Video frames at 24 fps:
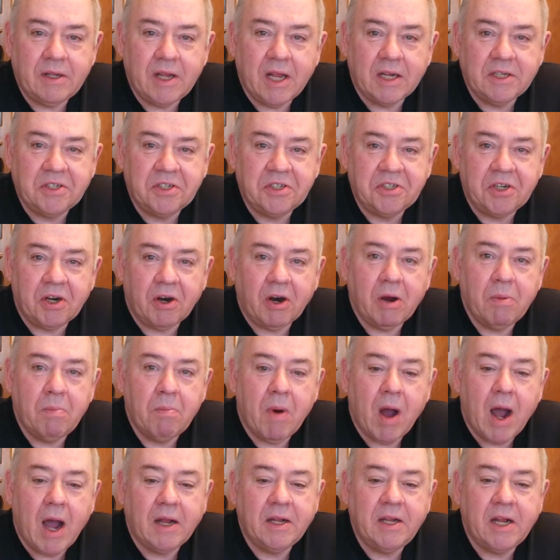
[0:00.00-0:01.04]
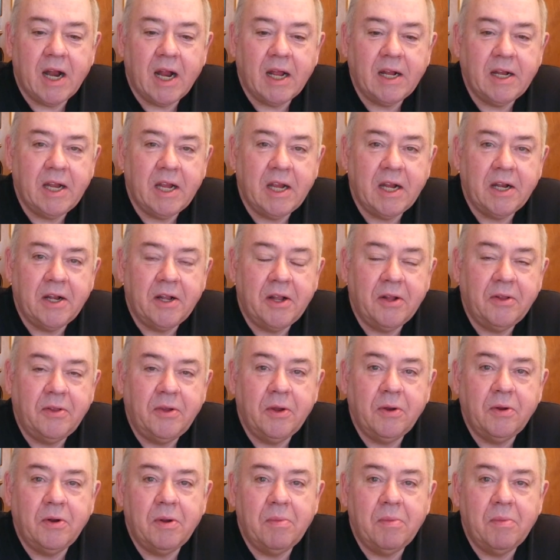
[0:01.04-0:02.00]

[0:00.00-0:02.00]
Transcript: necessary mod that I needed to do